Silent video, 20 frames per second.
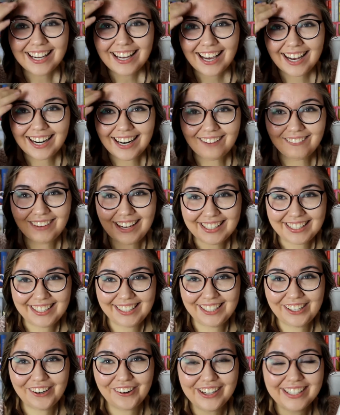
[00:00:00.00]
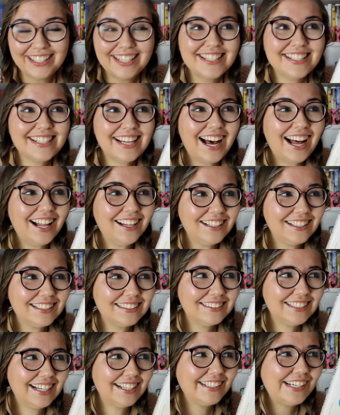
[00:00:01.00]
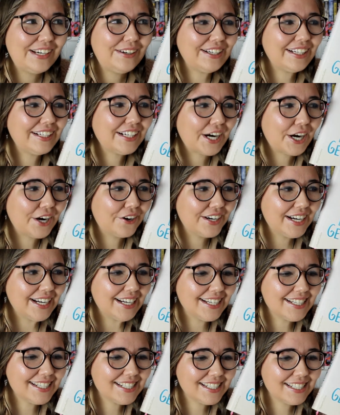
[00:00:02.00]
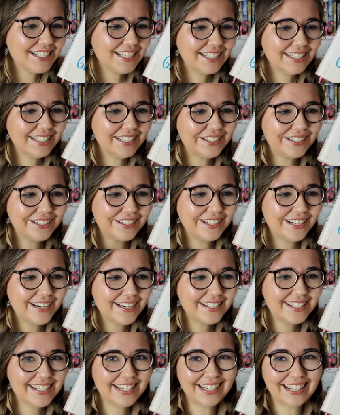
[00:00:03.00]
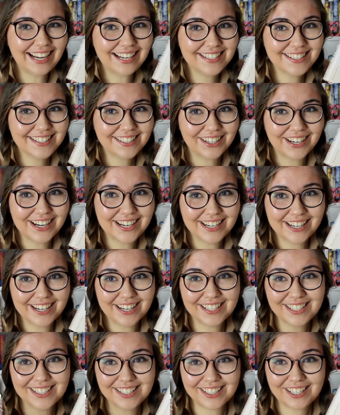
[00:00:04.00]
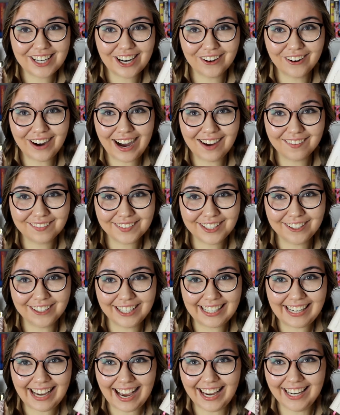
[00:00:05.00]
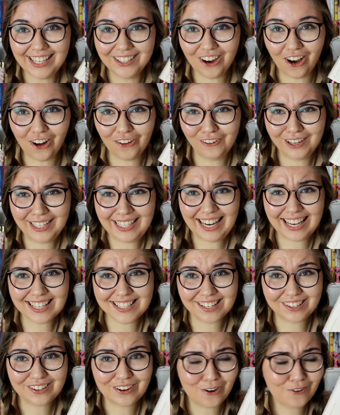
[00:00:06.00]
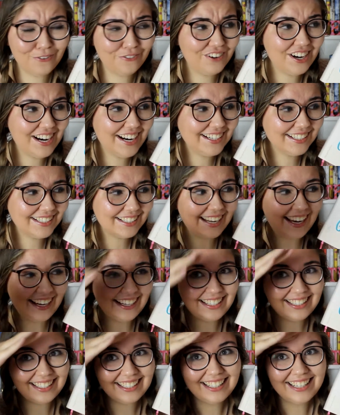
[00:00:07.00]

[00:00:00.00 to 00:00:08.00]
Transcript: And I'm like, you're an adult and you encourage your teenage daughter to go after a guy who already has a girlfriend? Like,